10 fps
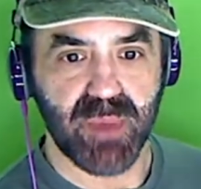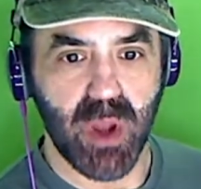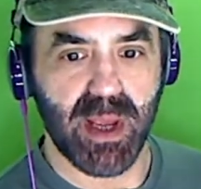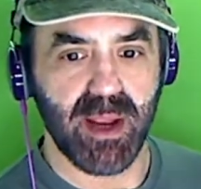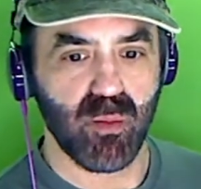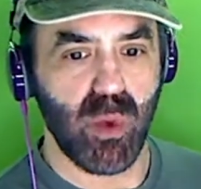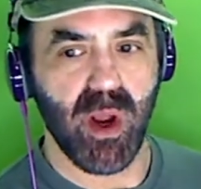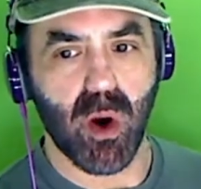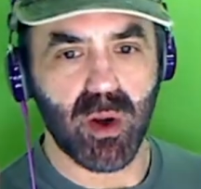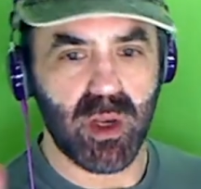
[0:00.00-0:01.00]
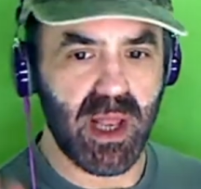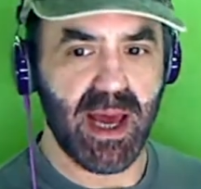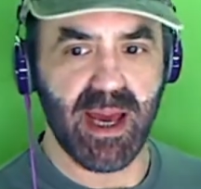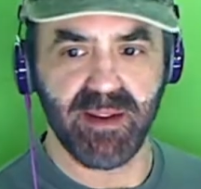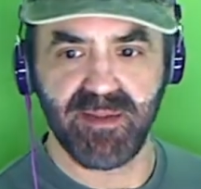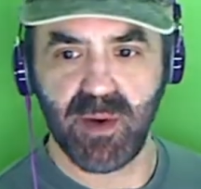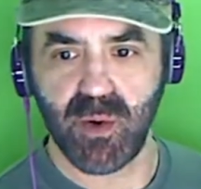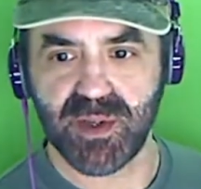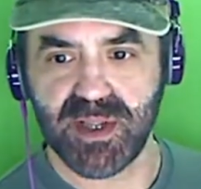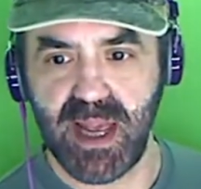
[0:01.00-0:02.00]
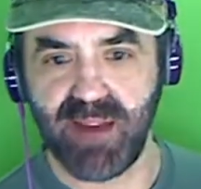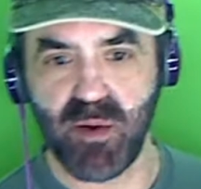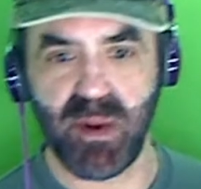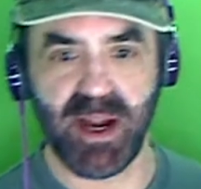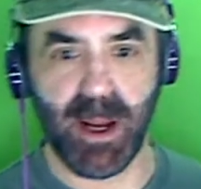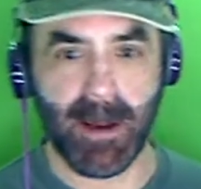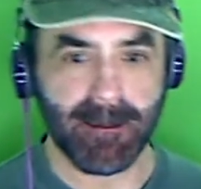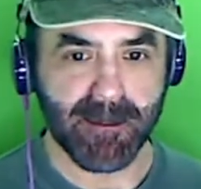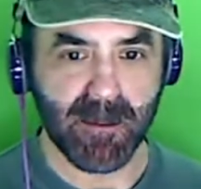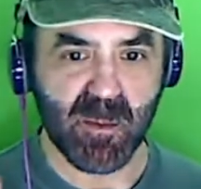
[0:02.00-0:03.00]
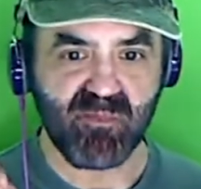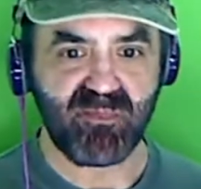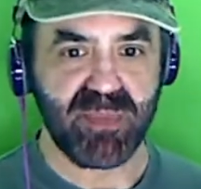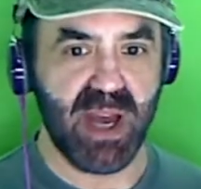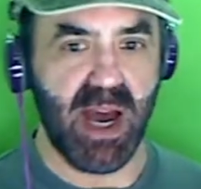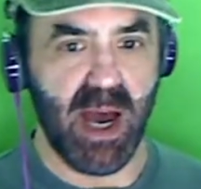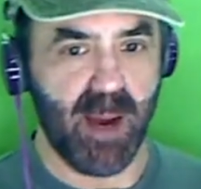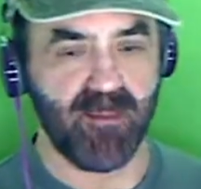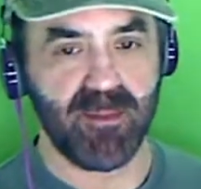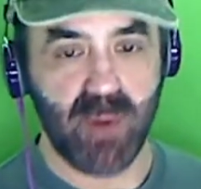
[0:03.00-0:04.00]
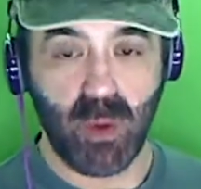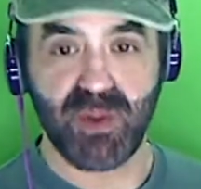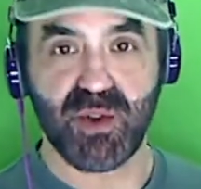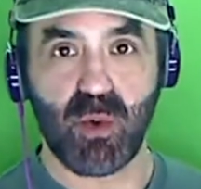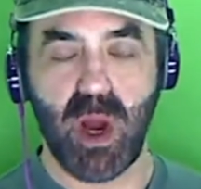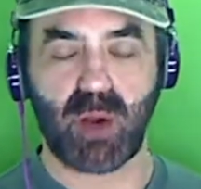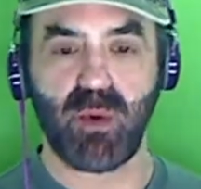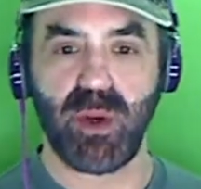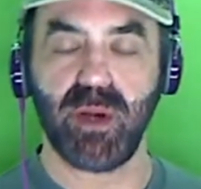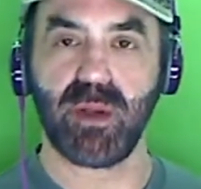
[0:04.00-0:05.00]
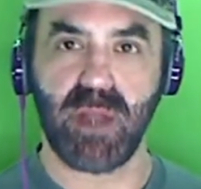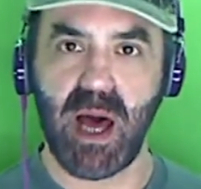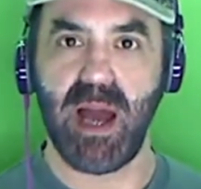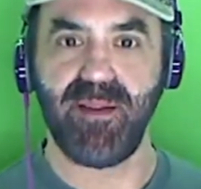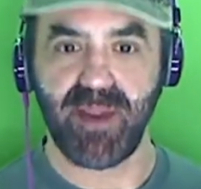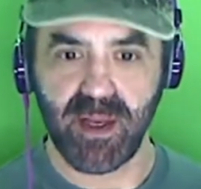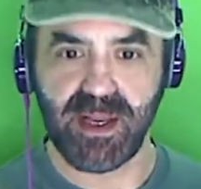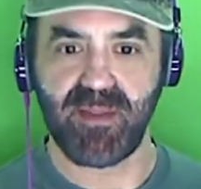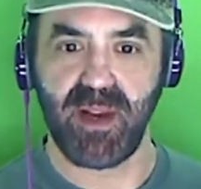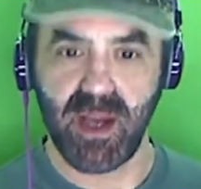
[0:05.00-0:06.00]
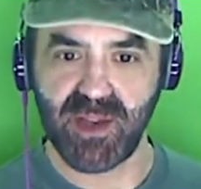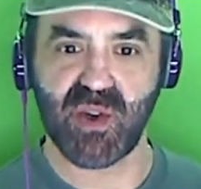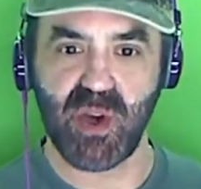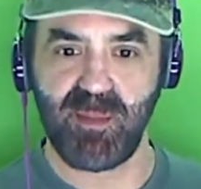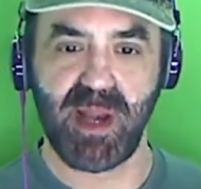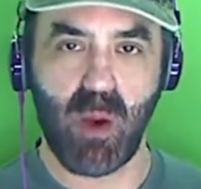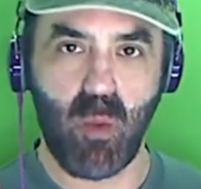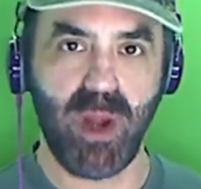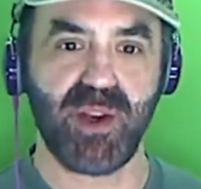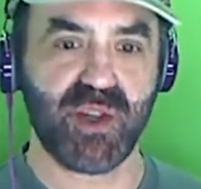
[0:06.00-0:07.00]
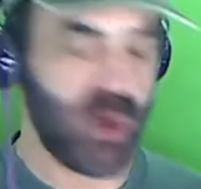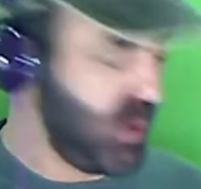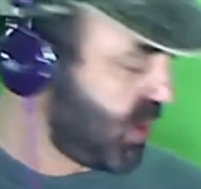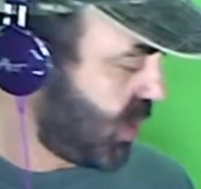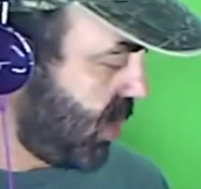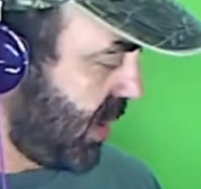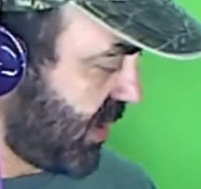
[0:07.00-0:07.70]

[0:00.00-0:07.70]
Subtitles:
Okay, we are live. Folks, hey everybody. Holy Joe Rock and Roll here, live and definitely unscripted. I wanted to show you a quick